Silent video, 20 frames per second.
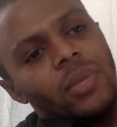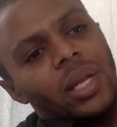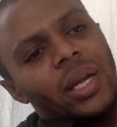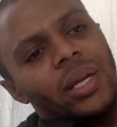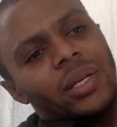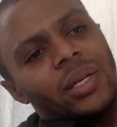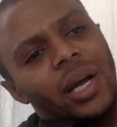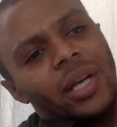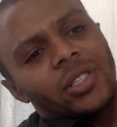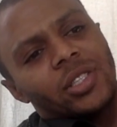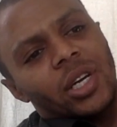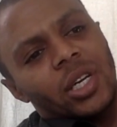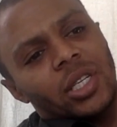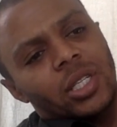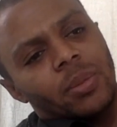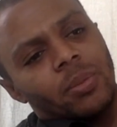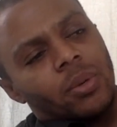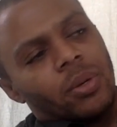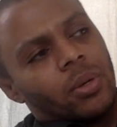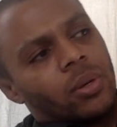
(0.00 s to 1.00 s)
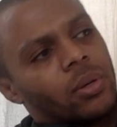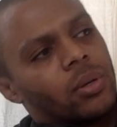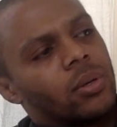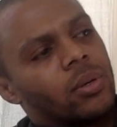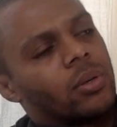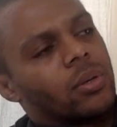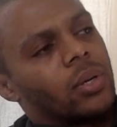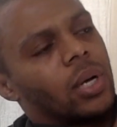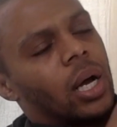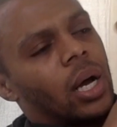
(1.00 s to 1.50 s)
in digestible
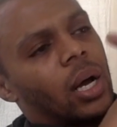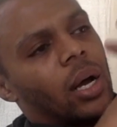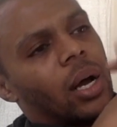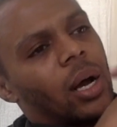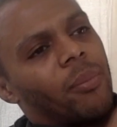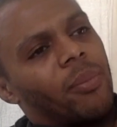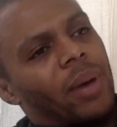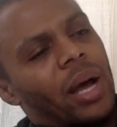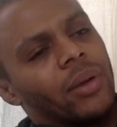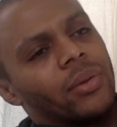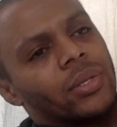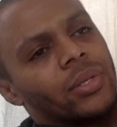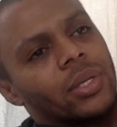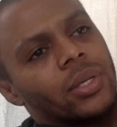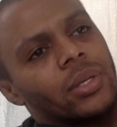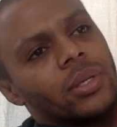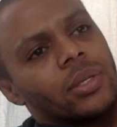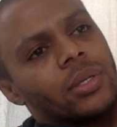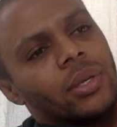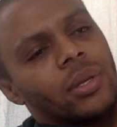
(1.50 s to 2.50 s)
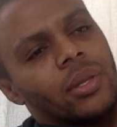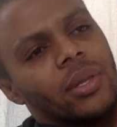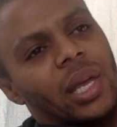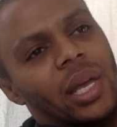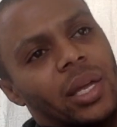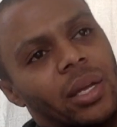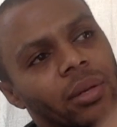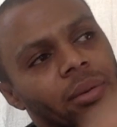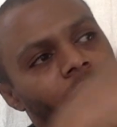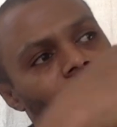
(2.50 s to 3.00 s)
amounts so that they
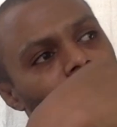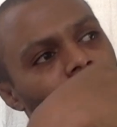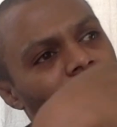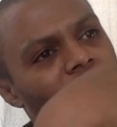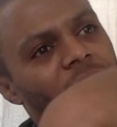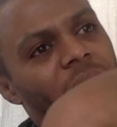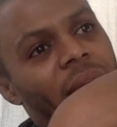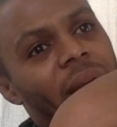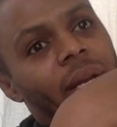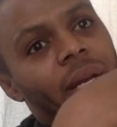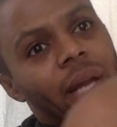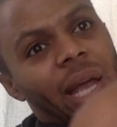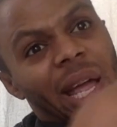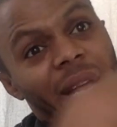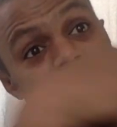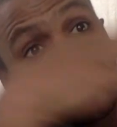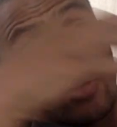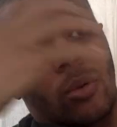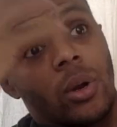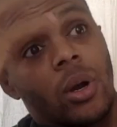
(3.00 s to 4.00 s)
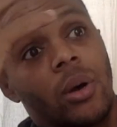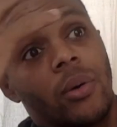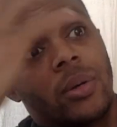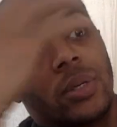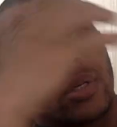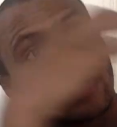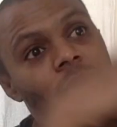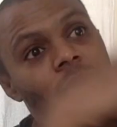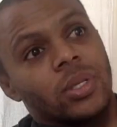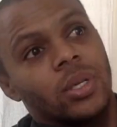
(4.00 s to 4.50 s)
can retain it and grow
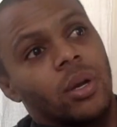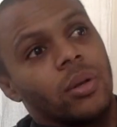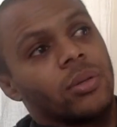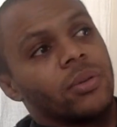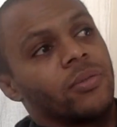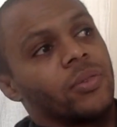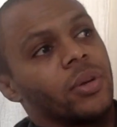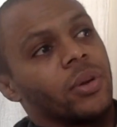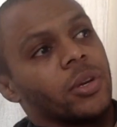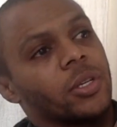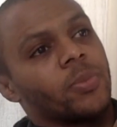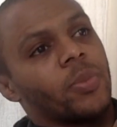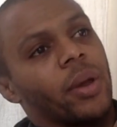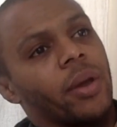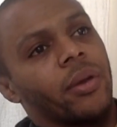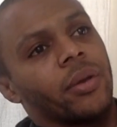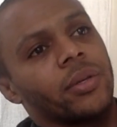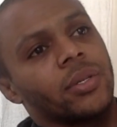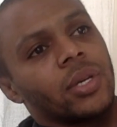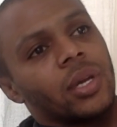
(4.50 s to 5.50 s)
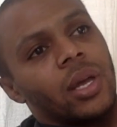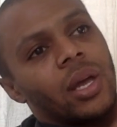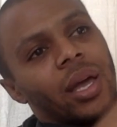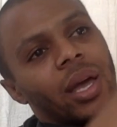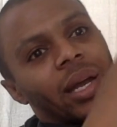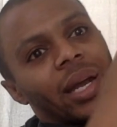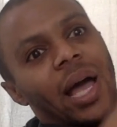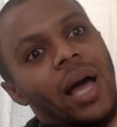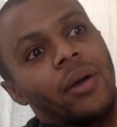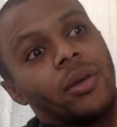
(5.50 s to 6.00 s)
as a result of your experience
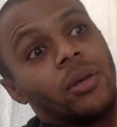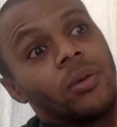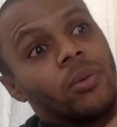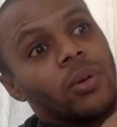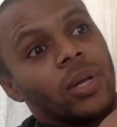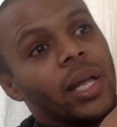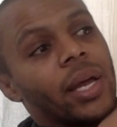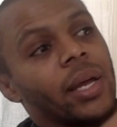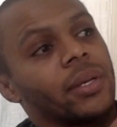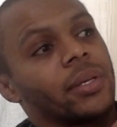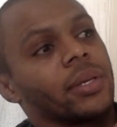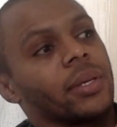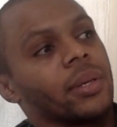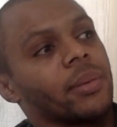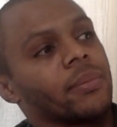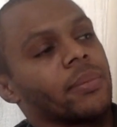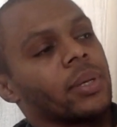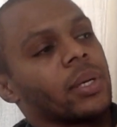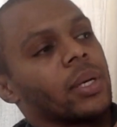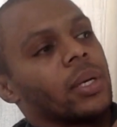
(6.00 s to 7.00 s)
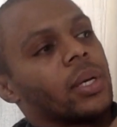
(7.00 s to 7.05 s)
and how you relay it to them.